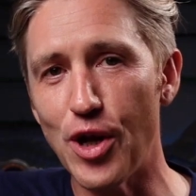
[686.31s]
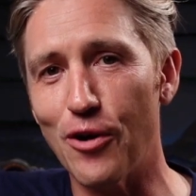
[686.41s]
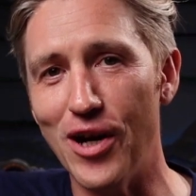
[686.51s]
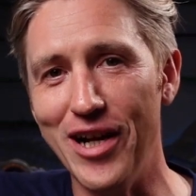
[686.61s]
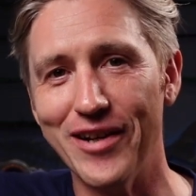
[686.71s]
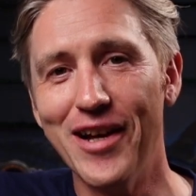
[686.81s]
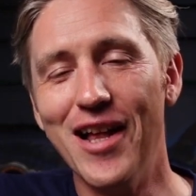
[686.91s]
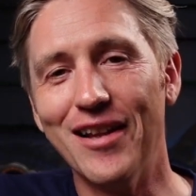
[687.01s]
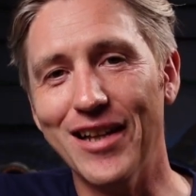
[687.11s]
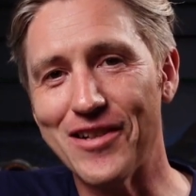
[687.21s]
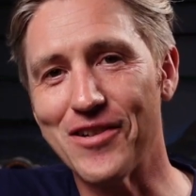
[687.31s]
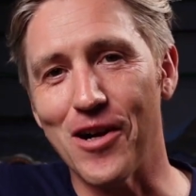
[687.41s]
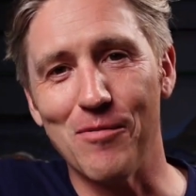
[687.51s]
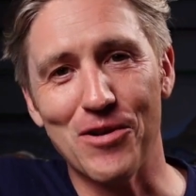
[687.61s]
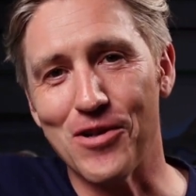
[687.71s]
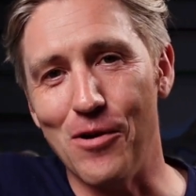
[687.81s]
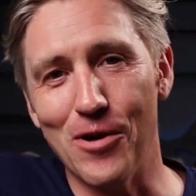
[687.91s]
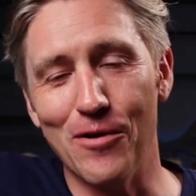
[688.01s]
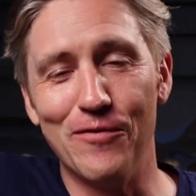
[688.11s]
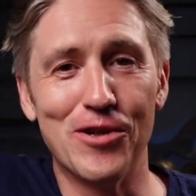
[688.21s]
All right, let's talk about
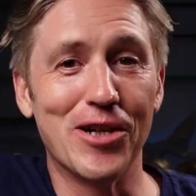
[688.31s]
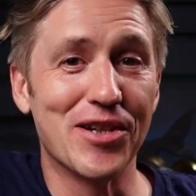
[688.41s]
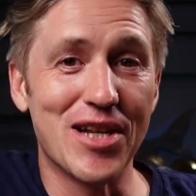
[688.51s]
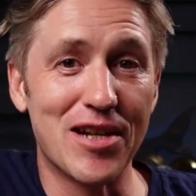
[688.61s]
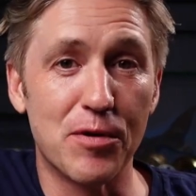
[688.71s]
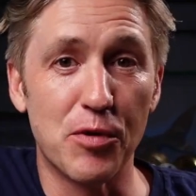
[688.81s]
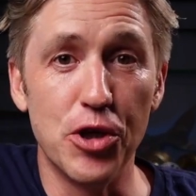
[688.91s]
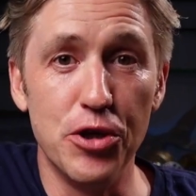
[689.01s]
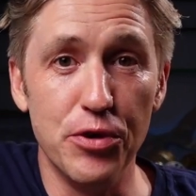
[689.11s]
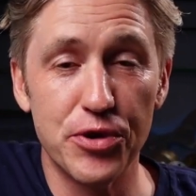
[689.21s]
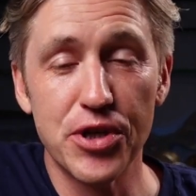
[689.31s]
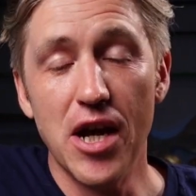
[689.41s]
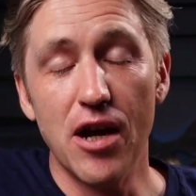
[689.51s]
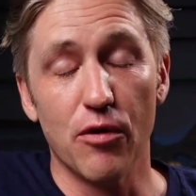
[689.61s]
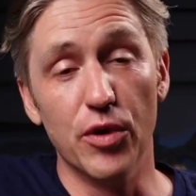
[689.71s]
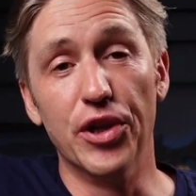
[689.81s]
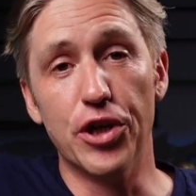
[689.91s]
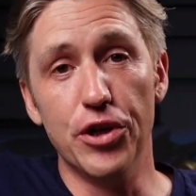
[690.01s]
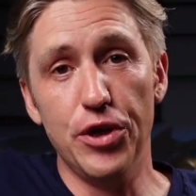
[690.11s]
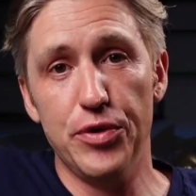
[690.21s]
saltwater fishing because that's some good news.
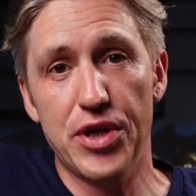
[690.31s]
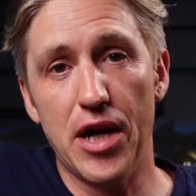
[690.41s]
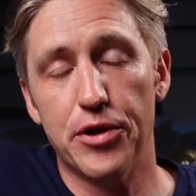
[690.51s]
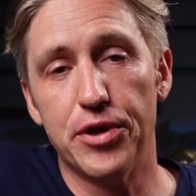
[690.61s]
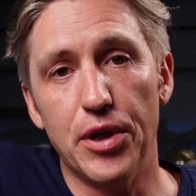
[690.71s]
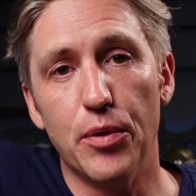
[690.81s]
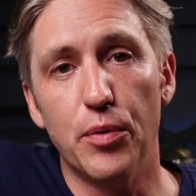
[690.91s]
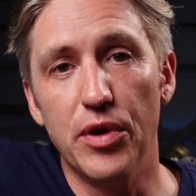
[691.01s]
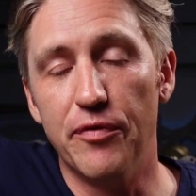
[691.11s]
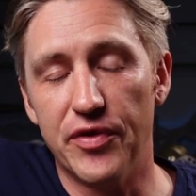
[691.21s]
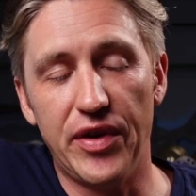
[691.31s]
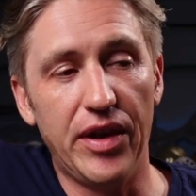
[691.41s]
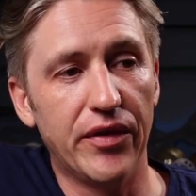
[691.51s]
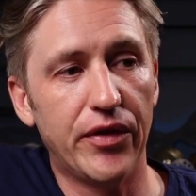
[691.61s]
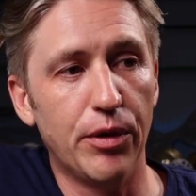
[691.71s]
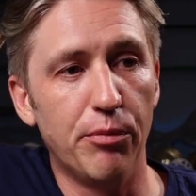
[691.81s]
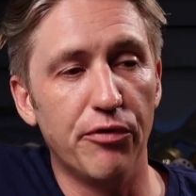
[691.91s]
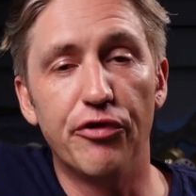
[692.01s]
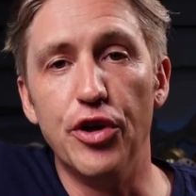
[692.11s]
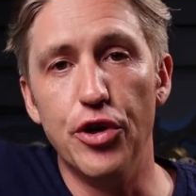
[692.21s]
Really good news, actually. We've seen
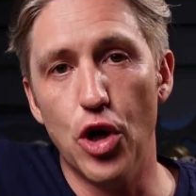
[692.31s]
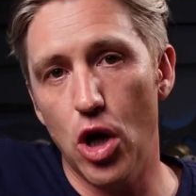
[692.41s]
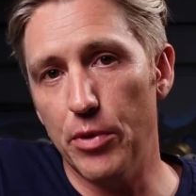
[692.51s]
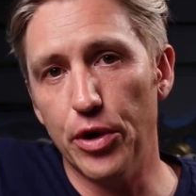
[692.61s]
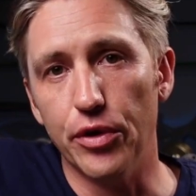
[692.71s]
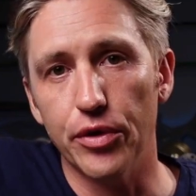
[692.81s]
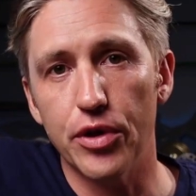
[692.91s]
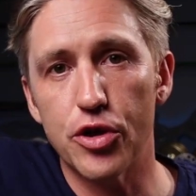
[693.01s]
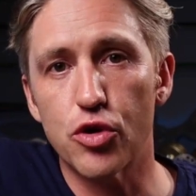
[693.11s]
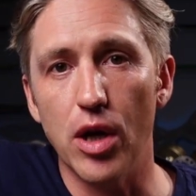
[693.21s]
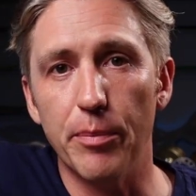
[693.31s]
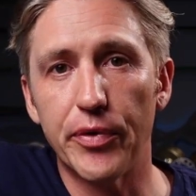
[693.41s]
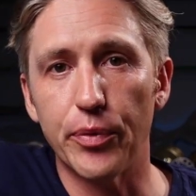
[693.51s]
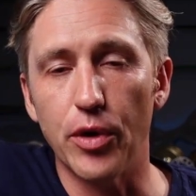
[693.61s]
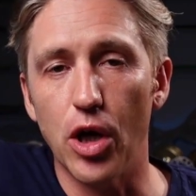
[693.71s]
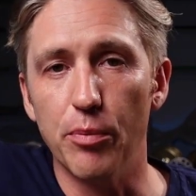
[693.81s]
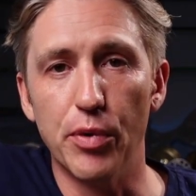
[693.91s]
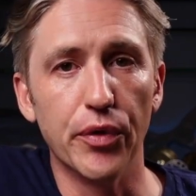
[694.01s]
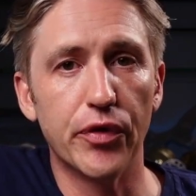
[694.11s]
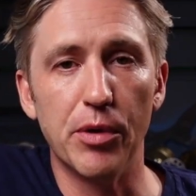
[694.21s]
some phenomenal trips. Our
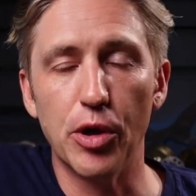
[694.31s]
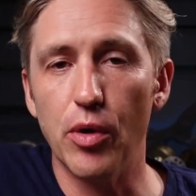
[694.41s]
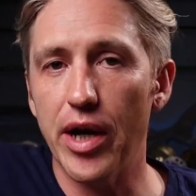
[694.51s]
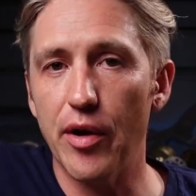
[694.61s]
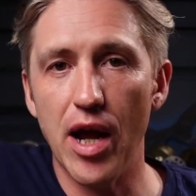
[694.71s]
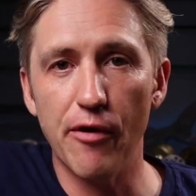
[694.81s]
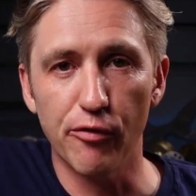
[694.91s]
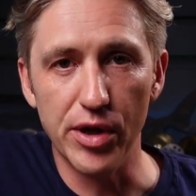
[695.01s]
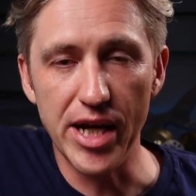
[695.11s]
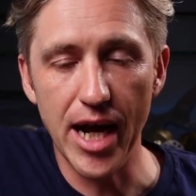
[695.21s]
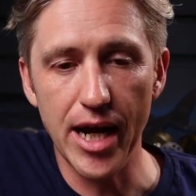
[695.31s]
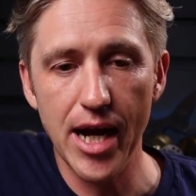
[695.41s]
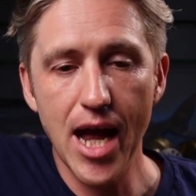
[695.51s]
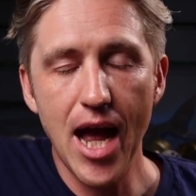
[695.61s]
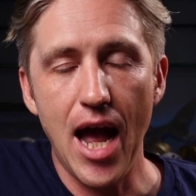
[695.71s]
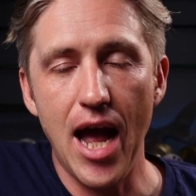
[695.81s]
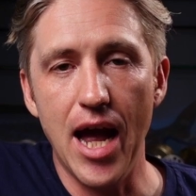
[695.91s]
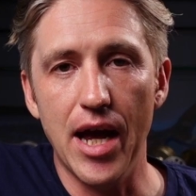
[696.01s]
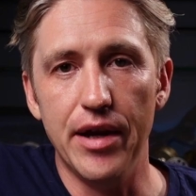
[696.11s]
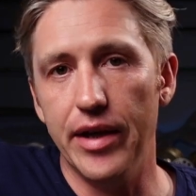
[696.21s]
boats have been going out every day
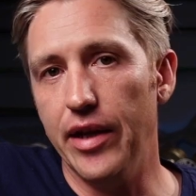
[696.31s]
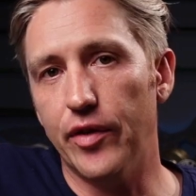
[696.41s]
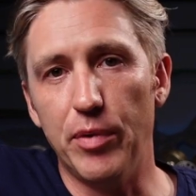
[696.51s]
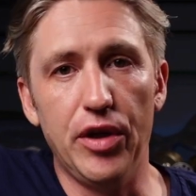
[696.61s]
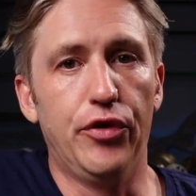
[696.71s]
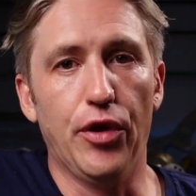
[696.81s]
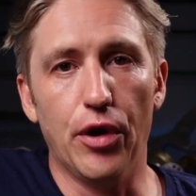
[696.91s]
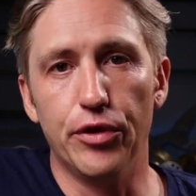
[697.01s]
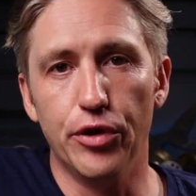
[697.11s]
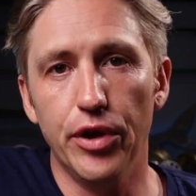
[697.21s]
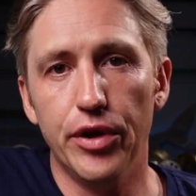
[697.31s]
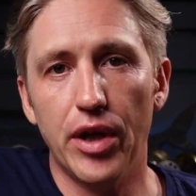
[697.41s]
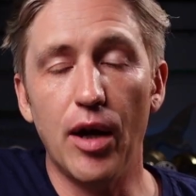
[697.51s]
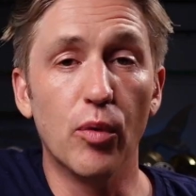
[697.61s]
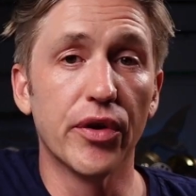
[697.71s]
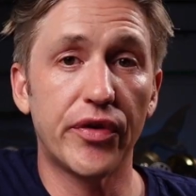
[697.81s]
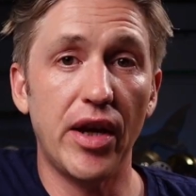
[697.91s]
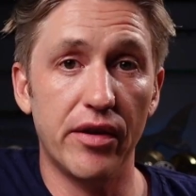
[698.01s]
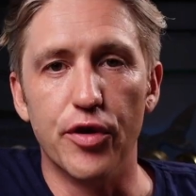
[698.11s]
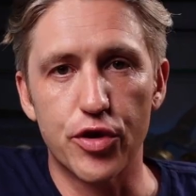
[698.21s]
and it's been darn good. I will
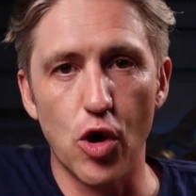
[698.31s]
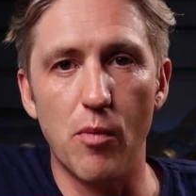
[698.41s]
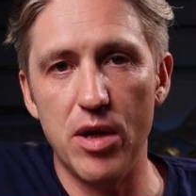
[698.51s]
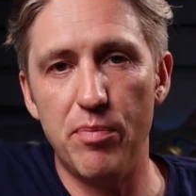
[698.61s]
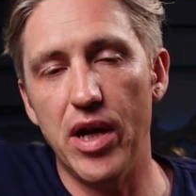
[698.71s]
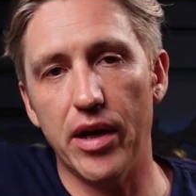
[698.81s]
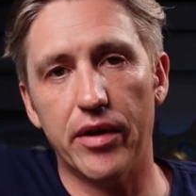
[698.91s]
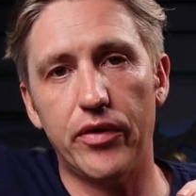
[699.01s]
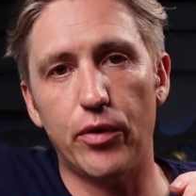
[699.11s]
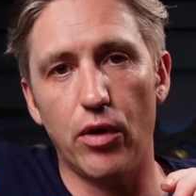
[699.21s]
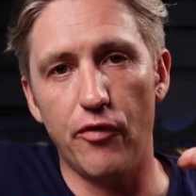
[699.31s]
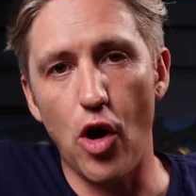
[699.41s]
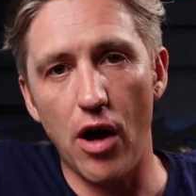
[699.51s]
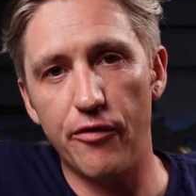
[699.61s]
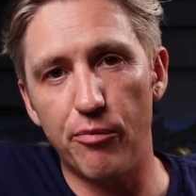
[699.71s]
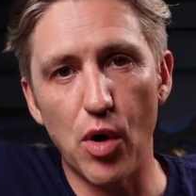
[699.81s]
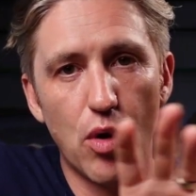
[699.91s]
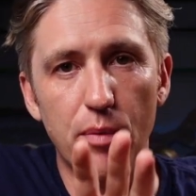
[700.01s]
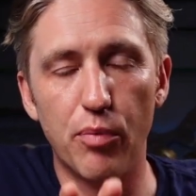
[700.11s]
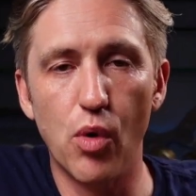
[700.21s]
say that there's so many pinks sort of off
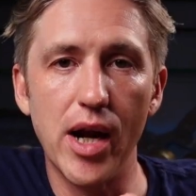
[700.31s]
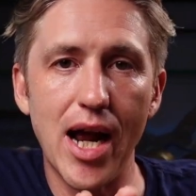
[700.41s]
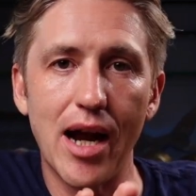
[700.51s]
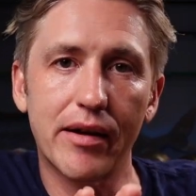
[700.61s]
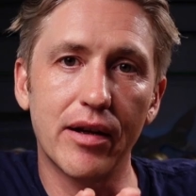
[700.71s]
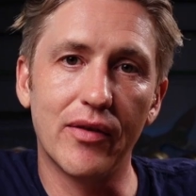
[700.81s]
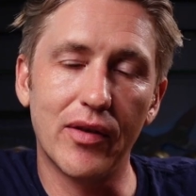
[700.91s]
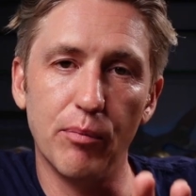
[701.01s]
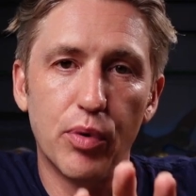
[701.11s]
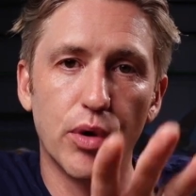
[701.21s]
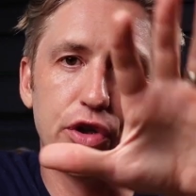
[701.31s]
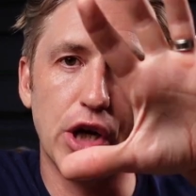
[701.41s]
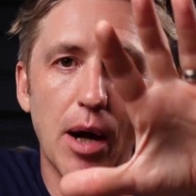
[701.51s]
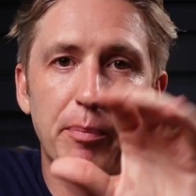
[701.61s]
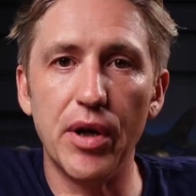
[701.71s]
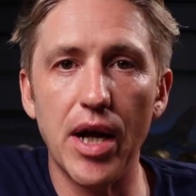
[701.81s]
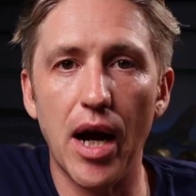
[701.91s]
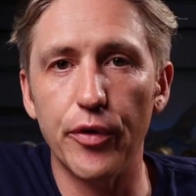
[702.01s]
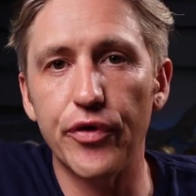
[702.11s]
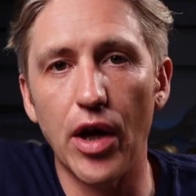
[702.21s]
bow and Point Atkinson pushing up into
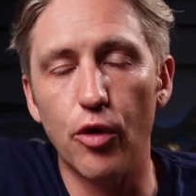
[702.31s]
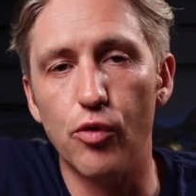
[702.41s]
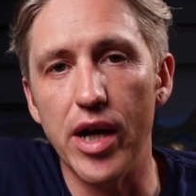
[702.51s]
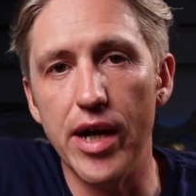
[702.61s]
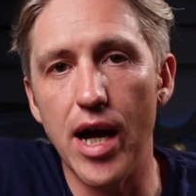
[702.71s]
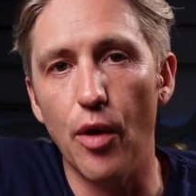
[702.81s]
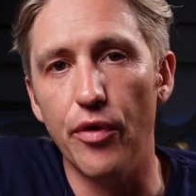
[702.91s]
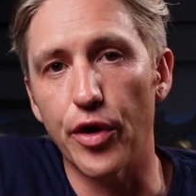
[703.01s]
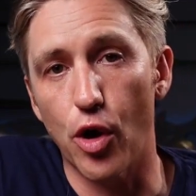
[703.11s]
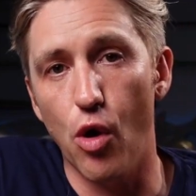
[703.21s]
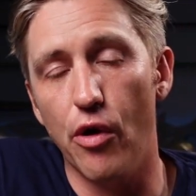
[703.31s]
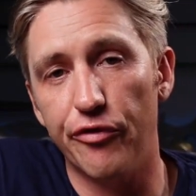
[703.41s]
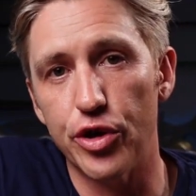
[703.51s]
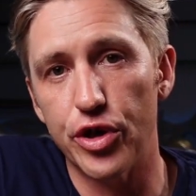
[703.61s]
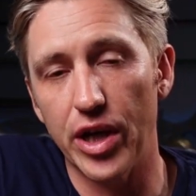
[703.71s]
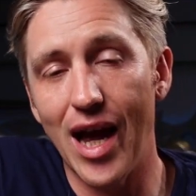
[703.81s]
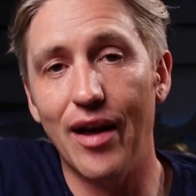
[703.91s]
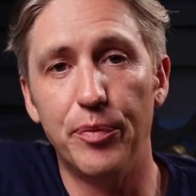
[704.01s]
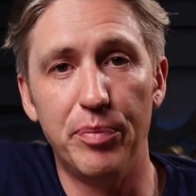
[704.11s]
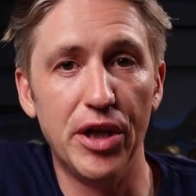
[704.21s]
Howe Sound right now that the coho fishing
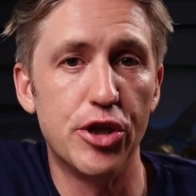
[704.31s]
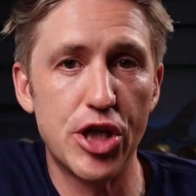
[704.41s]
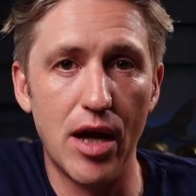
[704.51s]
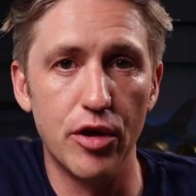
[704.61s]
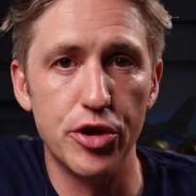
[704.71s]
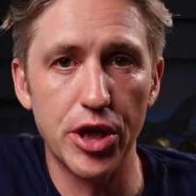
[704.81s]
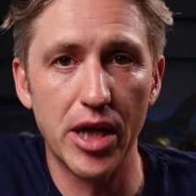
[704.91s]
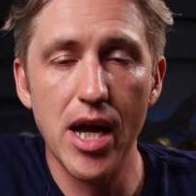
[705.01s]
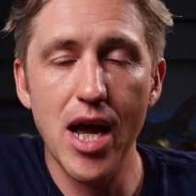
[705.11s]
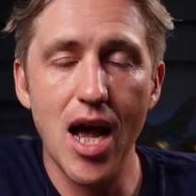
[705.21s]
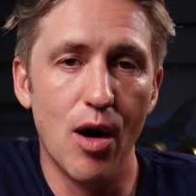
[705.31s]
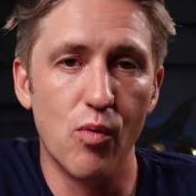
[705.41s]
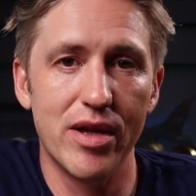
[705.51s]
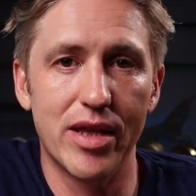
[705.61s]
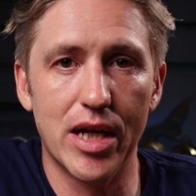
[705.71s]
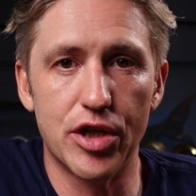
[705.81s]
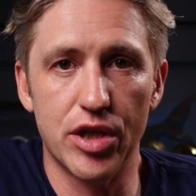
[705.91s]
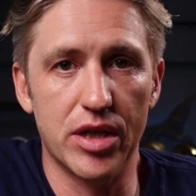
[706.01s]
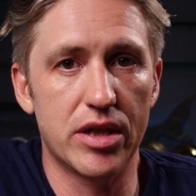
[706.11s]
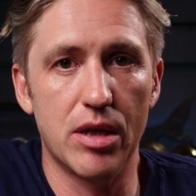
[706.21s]
has been challenging. And we think it's
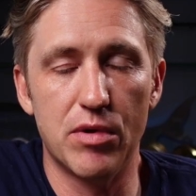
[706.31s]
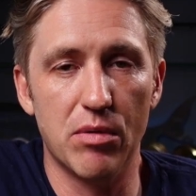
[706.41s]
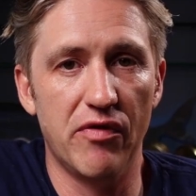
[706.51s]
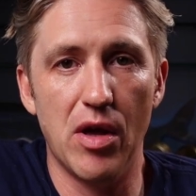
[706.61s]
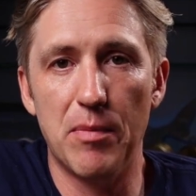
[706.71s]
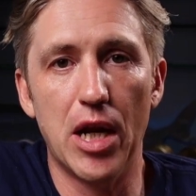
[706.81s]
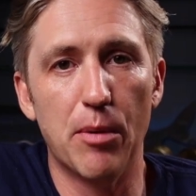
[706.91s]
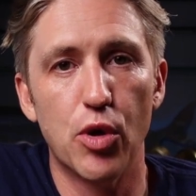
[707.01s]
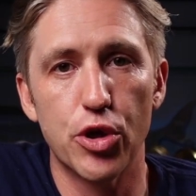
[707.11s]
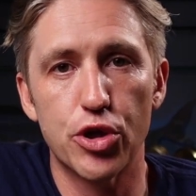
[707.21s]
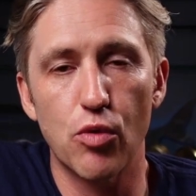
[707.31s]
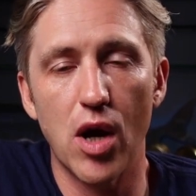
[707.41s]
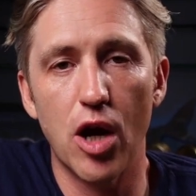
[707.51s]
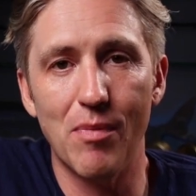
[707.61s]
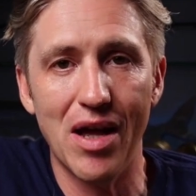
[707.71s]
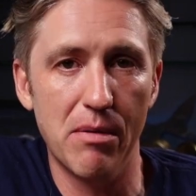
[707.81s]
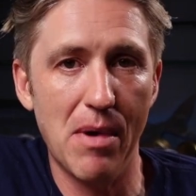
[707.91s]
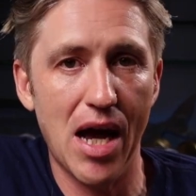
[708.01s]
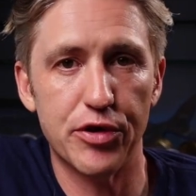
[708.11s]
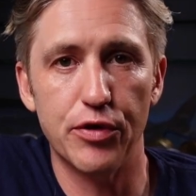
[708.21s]
just a symptom of them getting pushed around by the
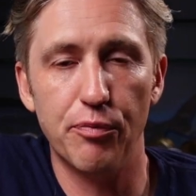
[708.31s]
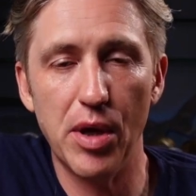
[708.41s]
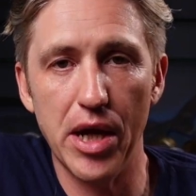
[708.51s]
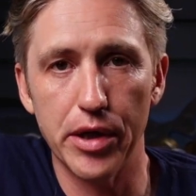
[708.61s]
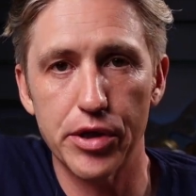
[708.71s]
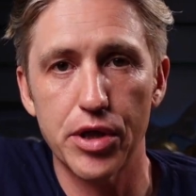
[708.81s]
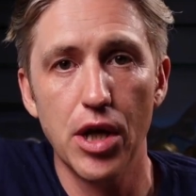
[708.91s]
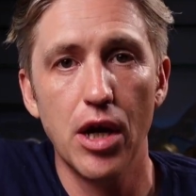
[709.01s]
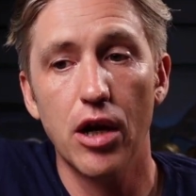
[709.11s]
massive pinks.